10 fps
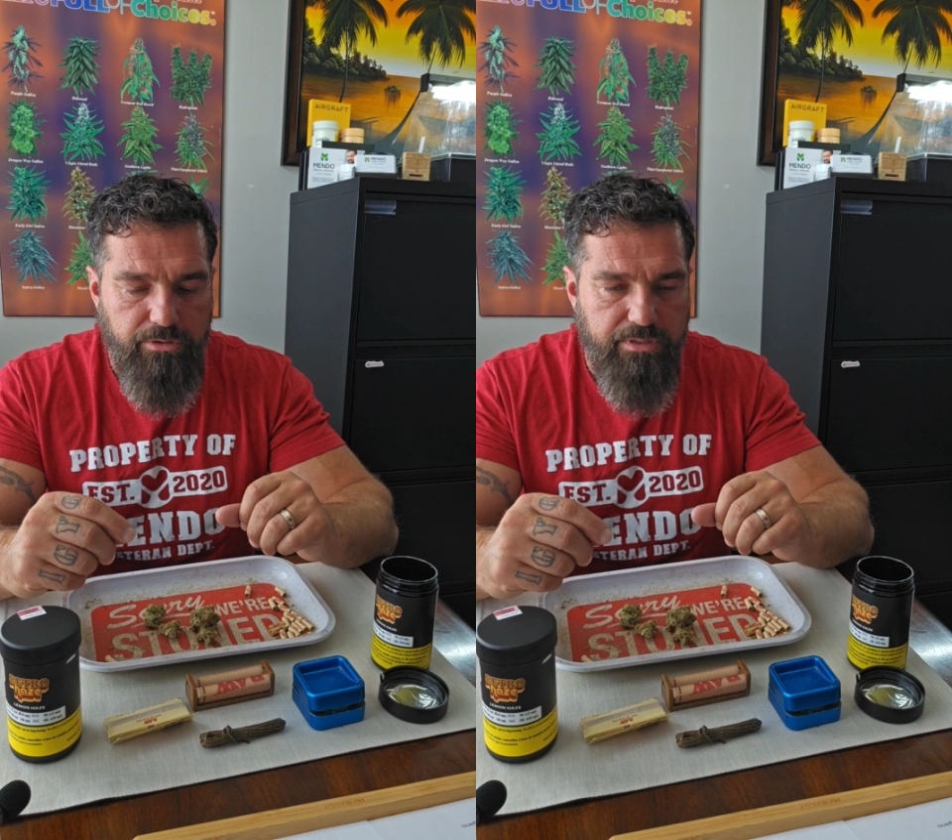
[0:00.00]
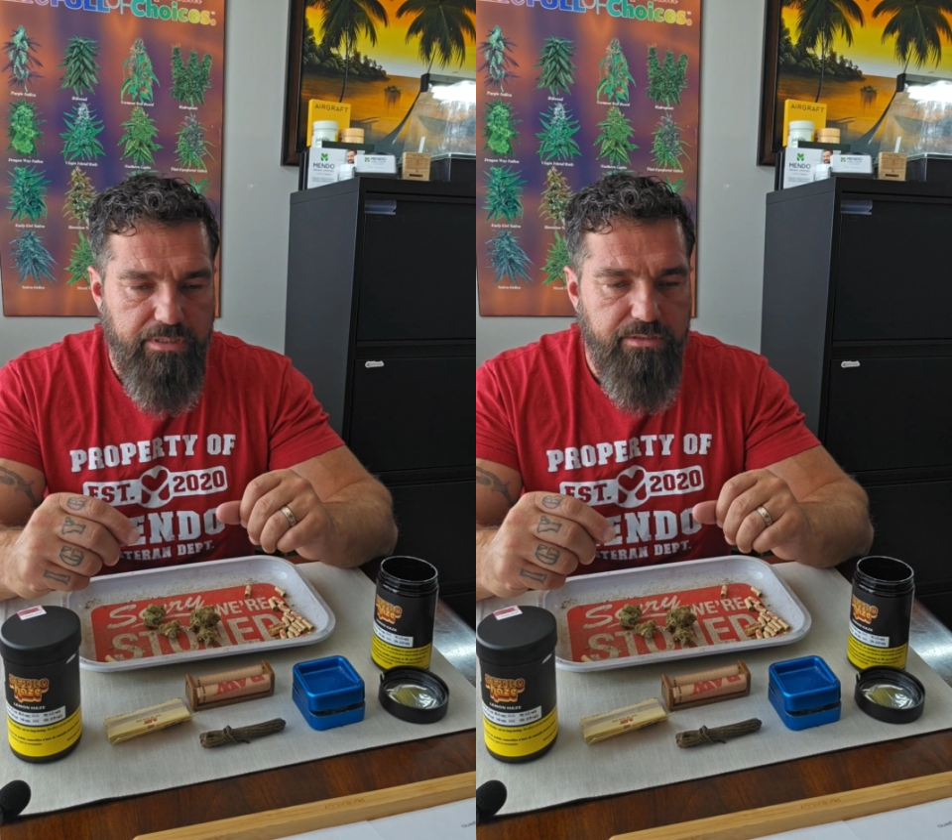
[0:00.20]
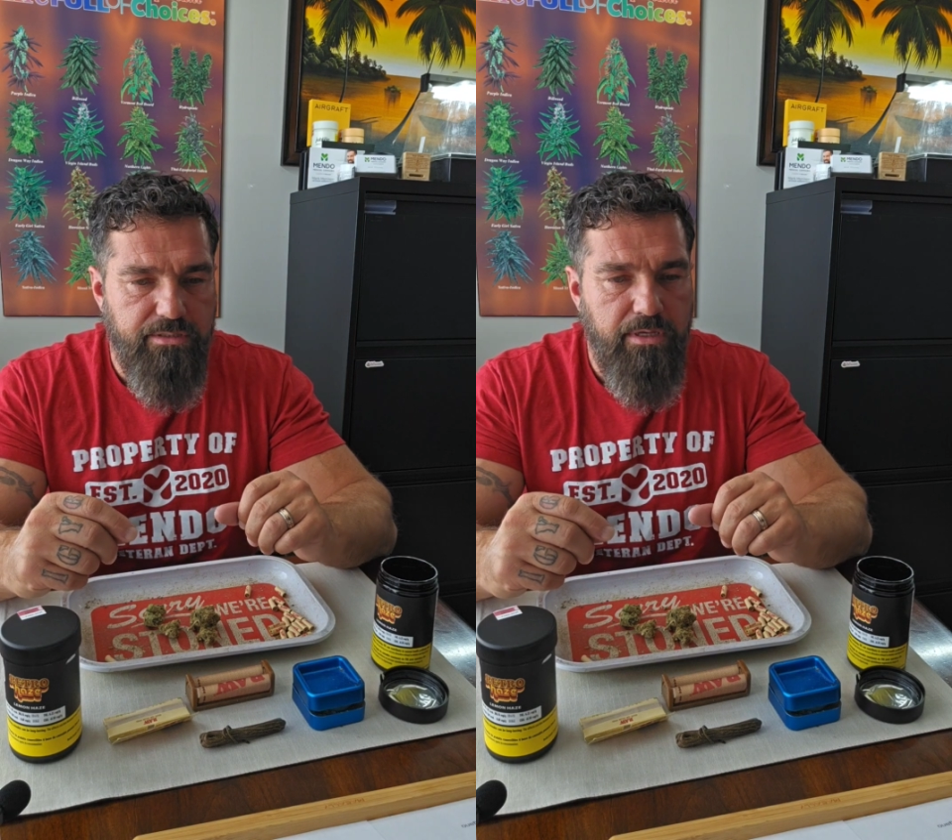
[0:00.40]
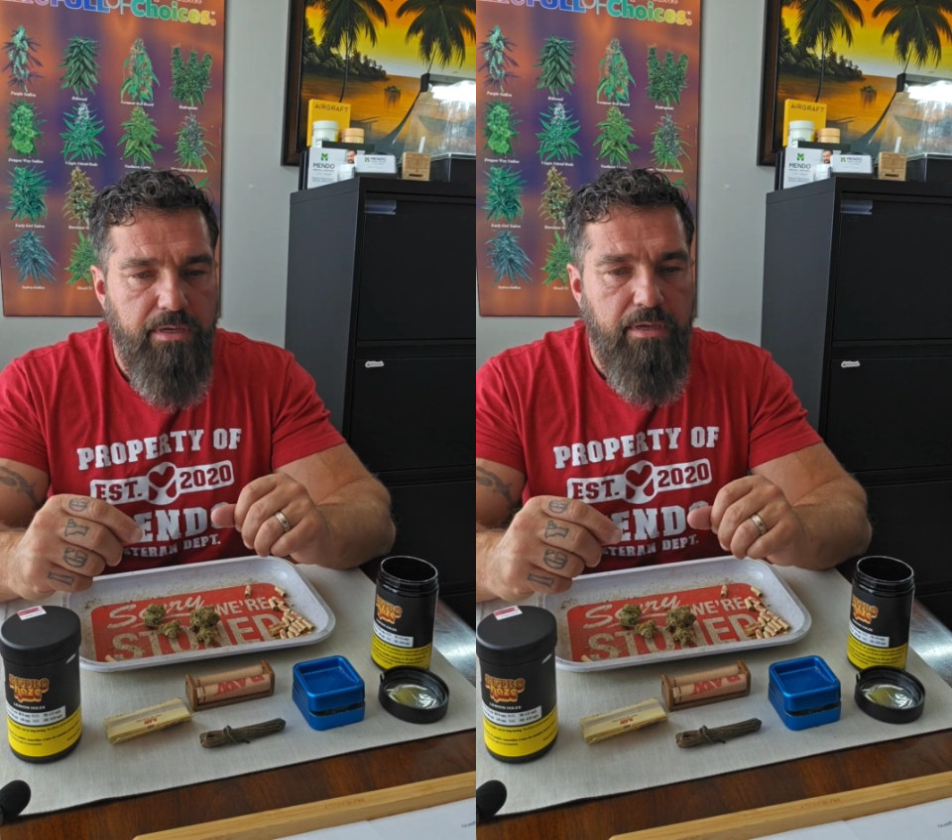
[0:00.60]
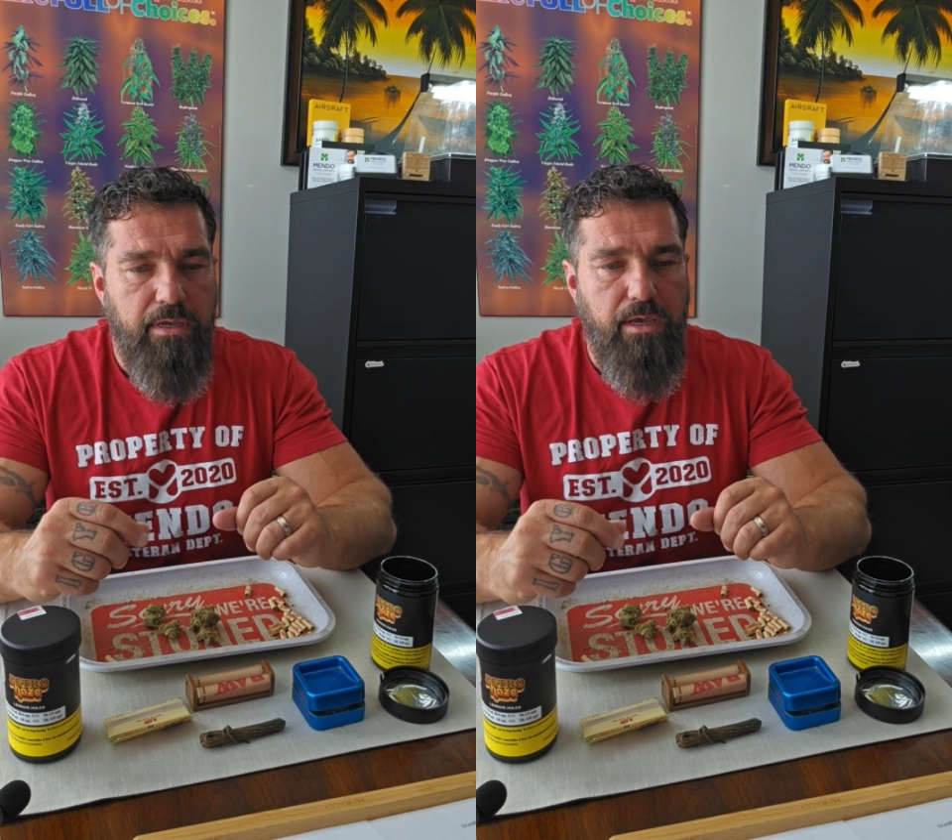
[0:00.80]

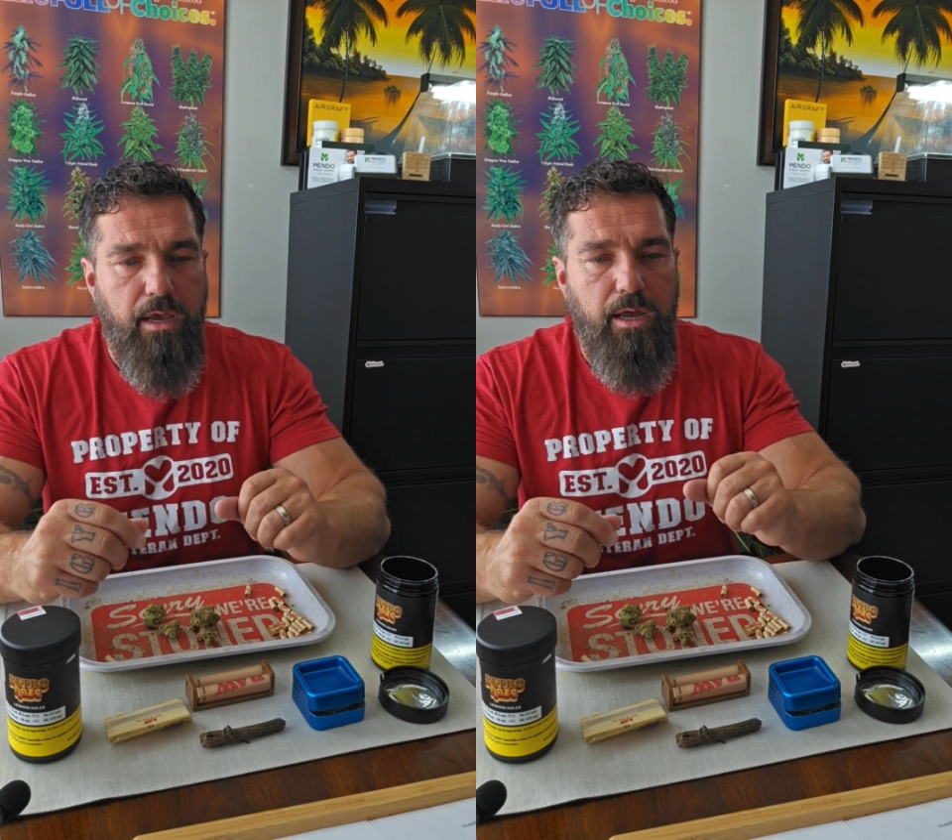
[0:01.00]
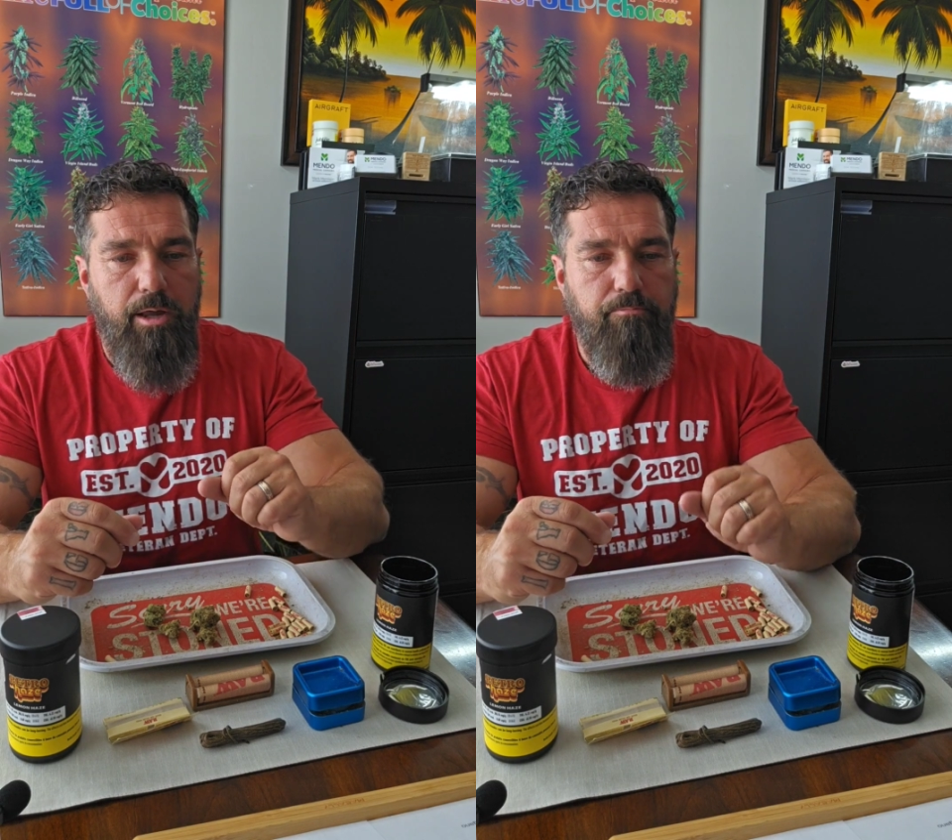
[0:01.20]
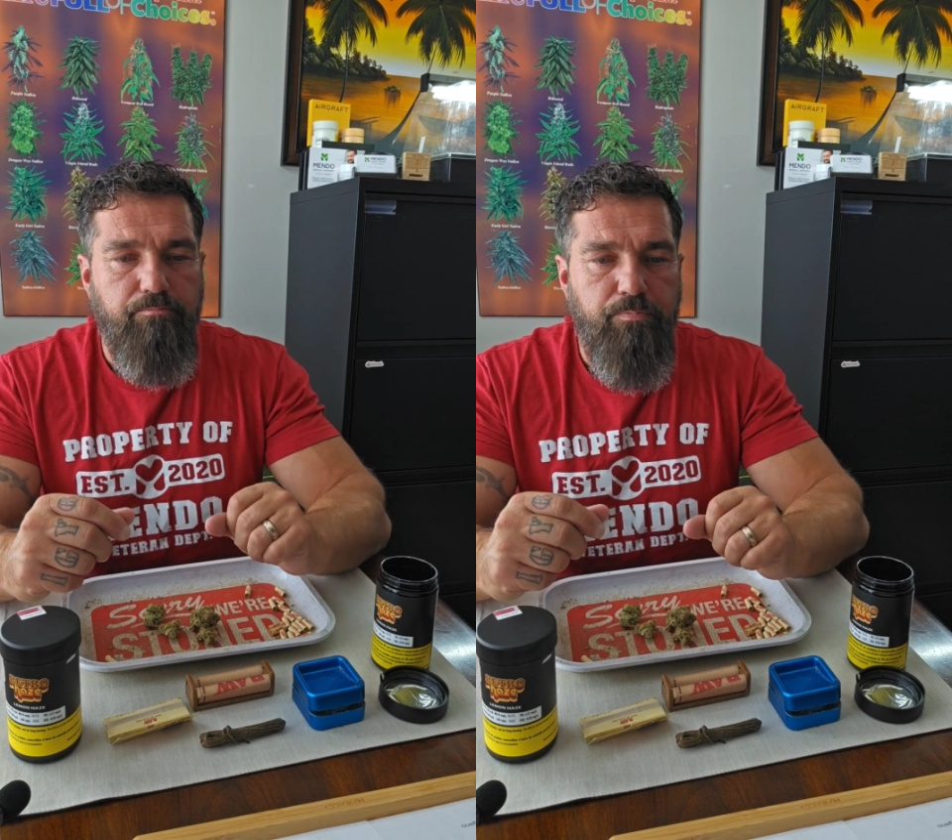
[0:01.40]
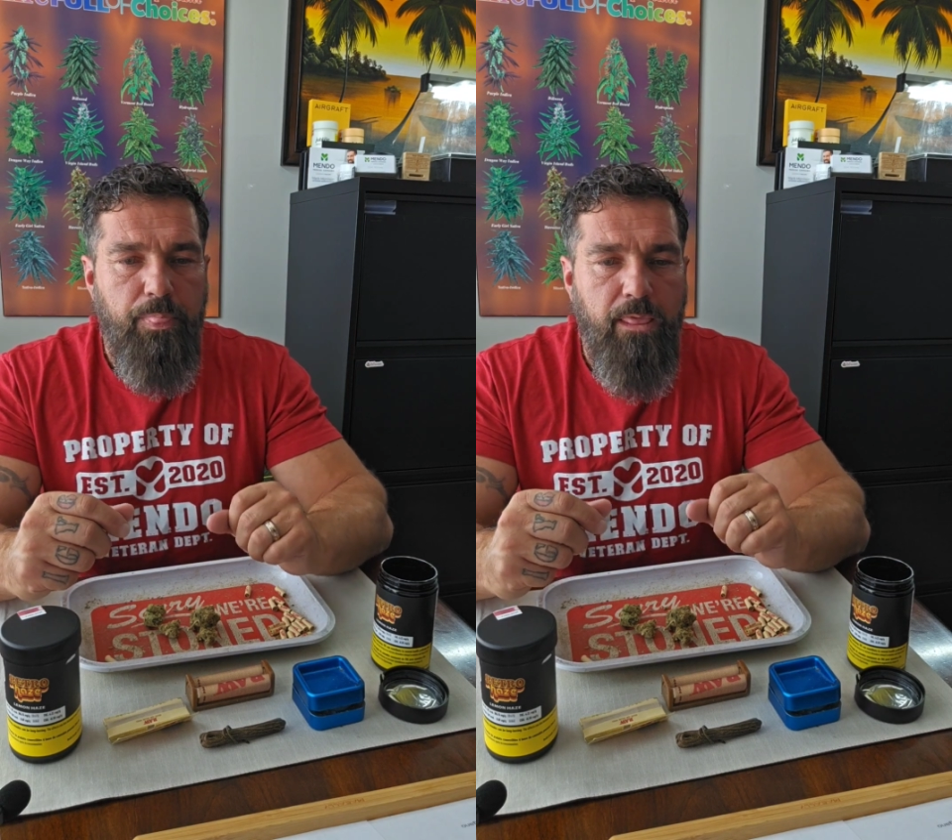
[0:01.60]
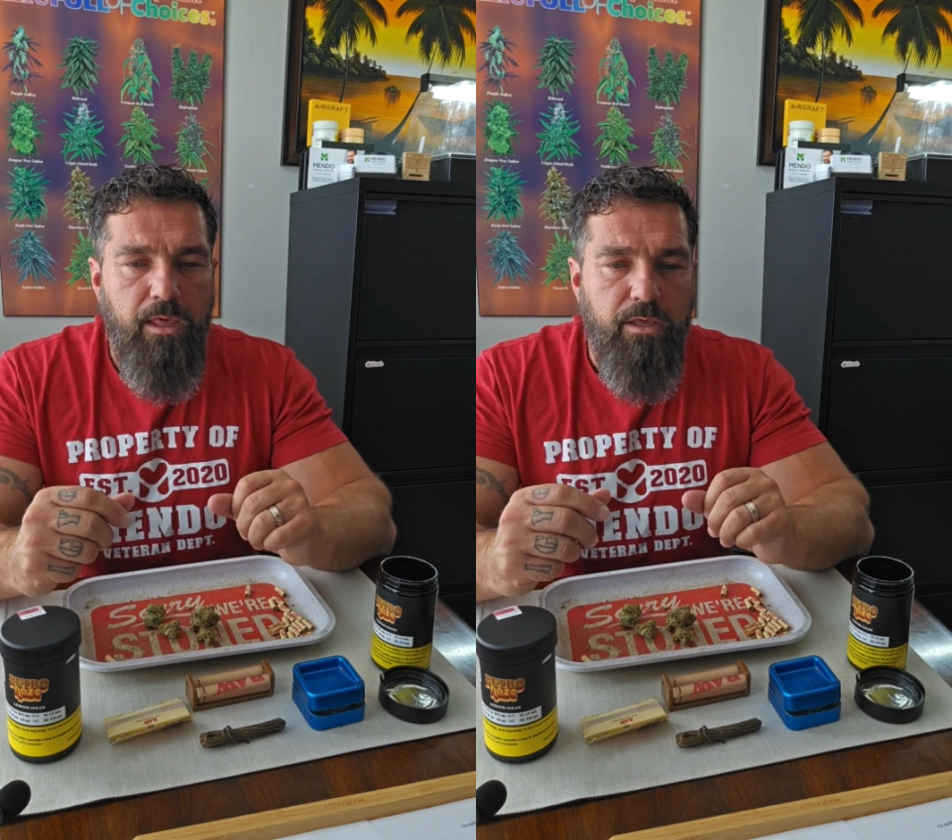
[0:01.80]
fantastic sativa
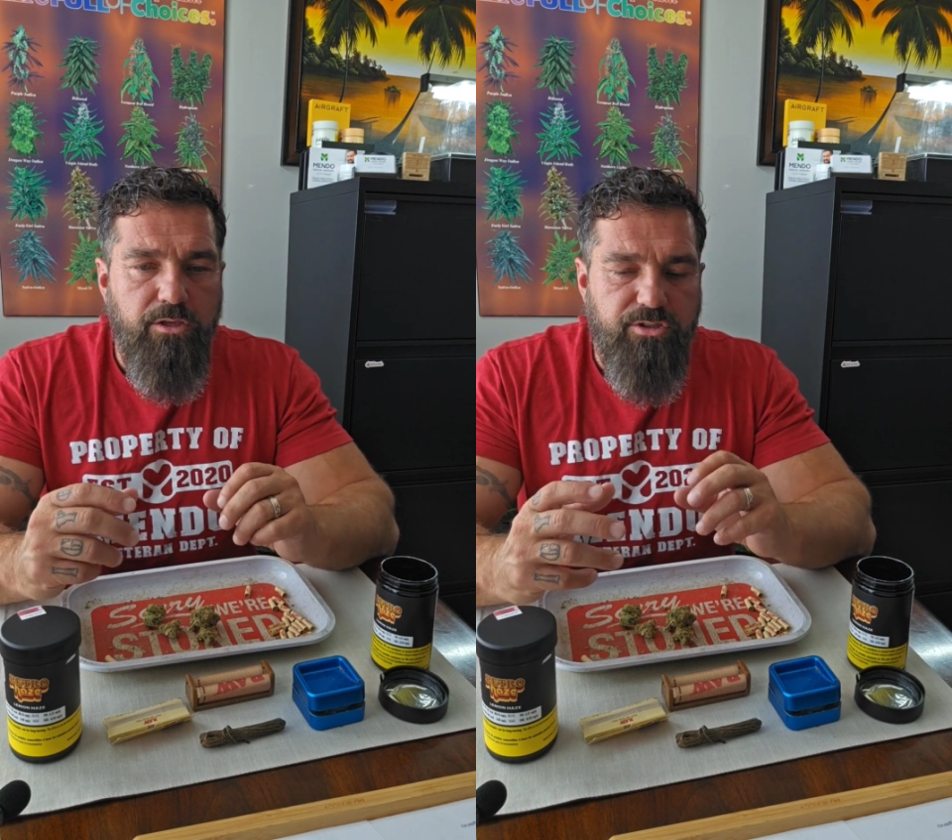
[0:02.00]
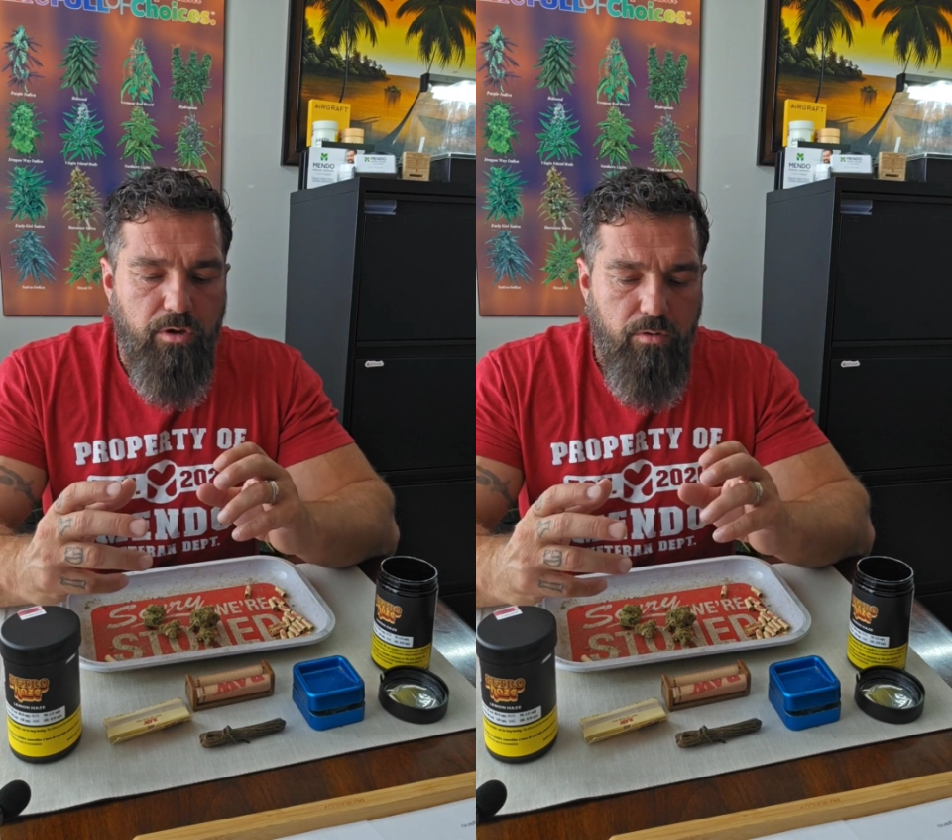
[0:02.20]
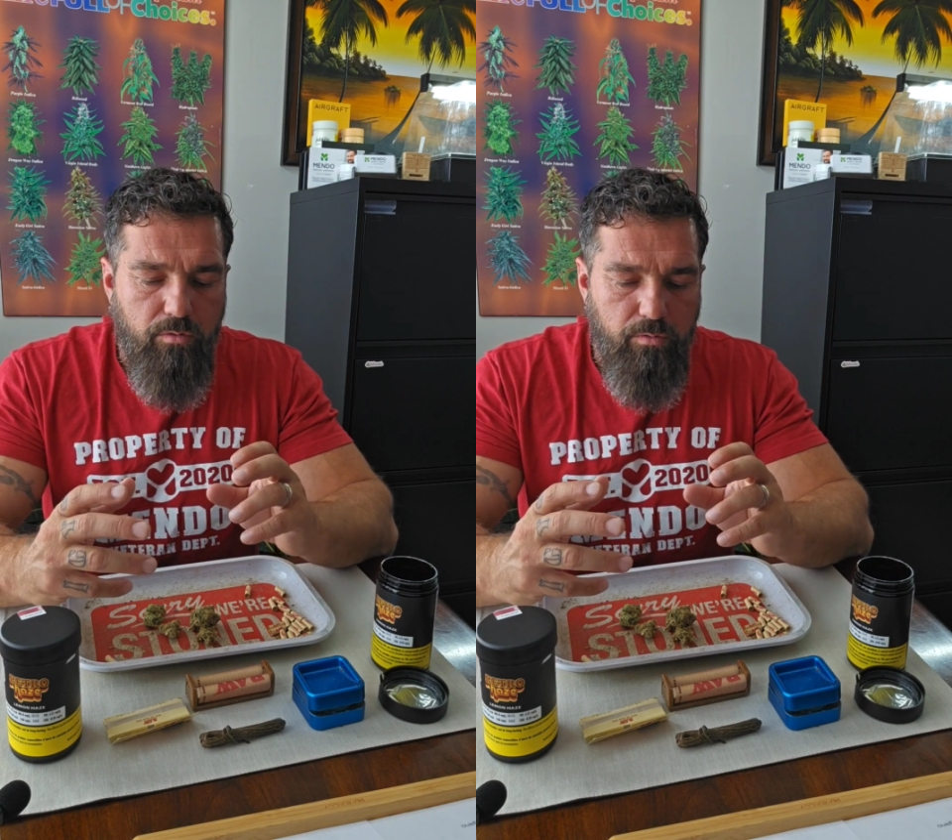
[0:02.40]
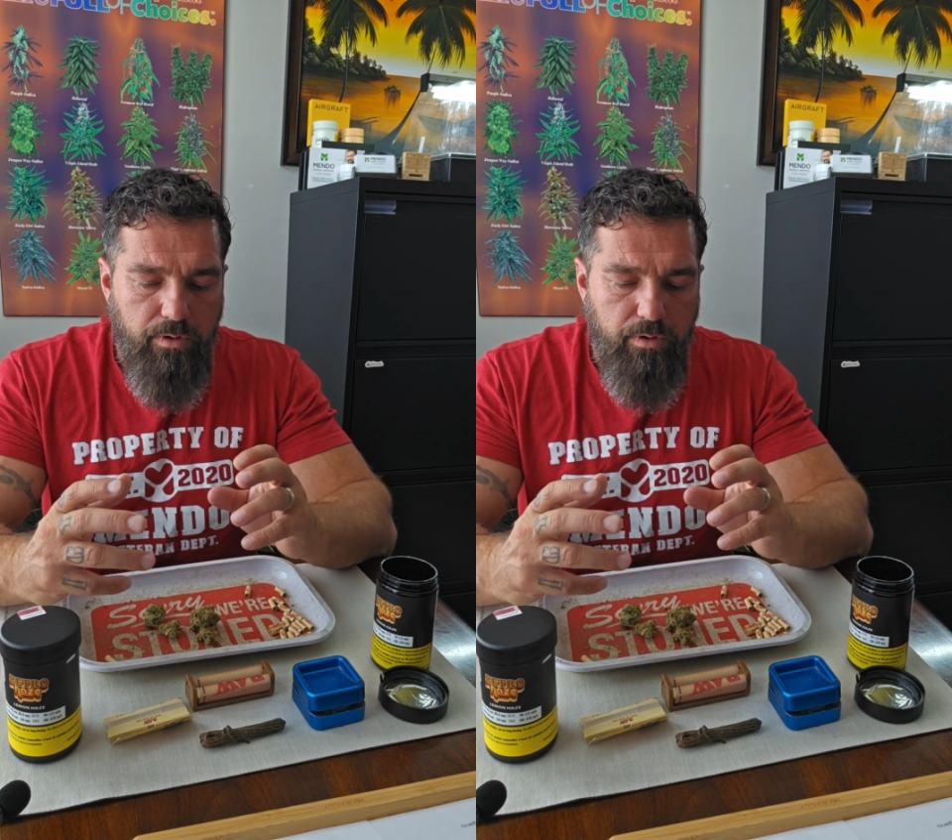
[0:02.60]
dominant strain as well,